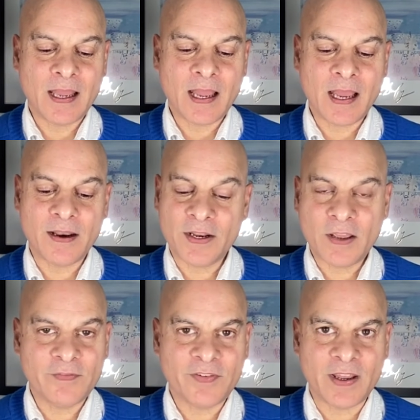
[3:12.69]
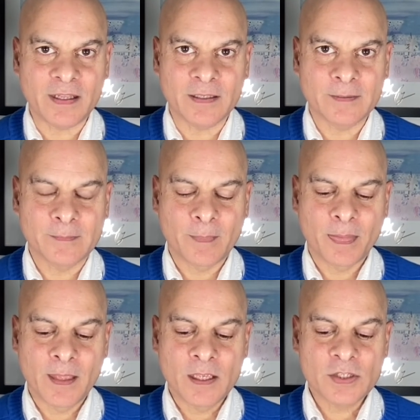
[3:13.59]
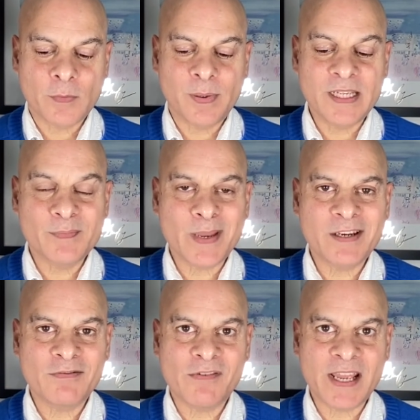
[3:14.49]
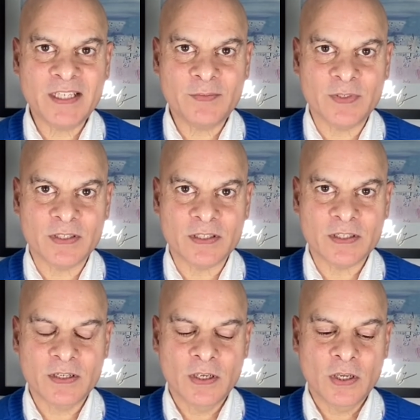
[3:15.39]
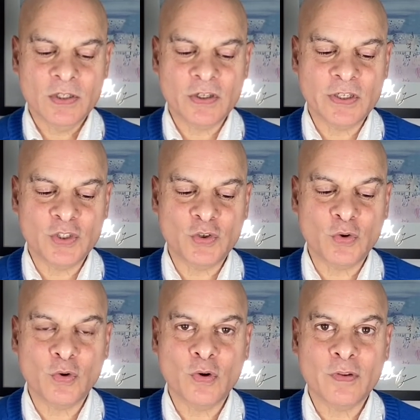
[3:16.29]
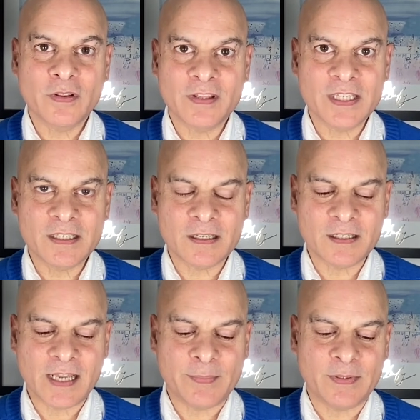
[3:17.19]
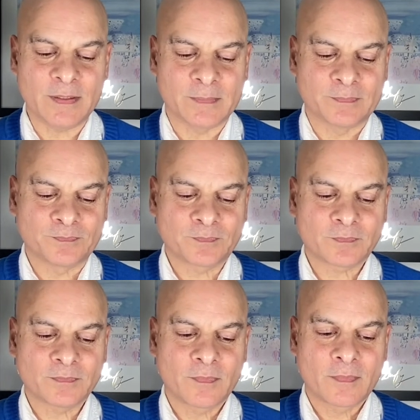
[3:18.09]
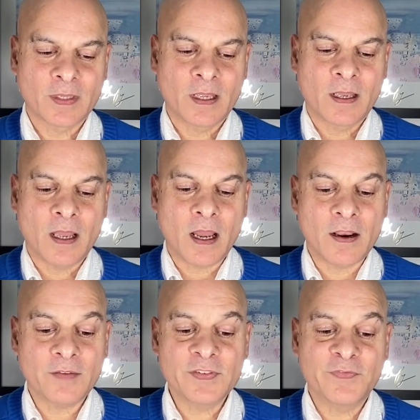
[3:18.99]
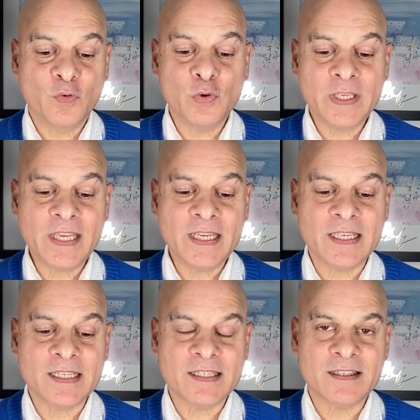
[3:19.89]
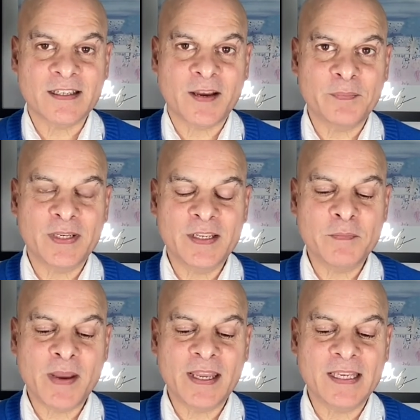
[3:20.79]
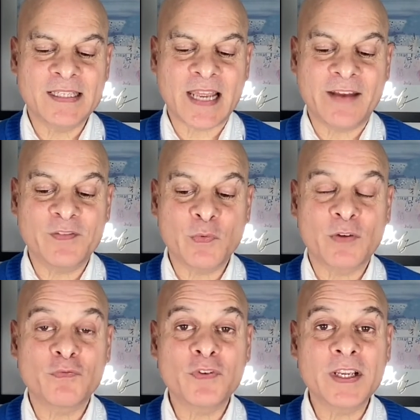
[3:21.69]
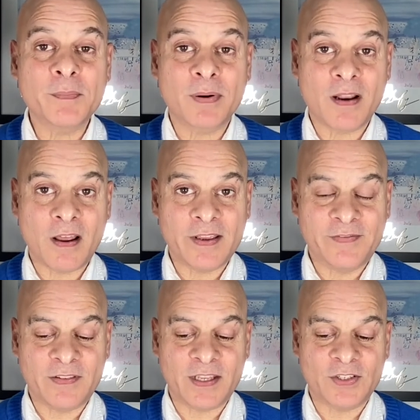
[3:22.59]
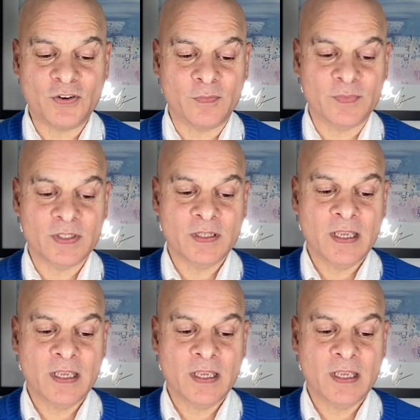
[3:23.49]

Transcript: and I don't fail. So please make arrangements to ensure that this doesn't happen. And after 4 years, the company made everyone reapply for their jobs,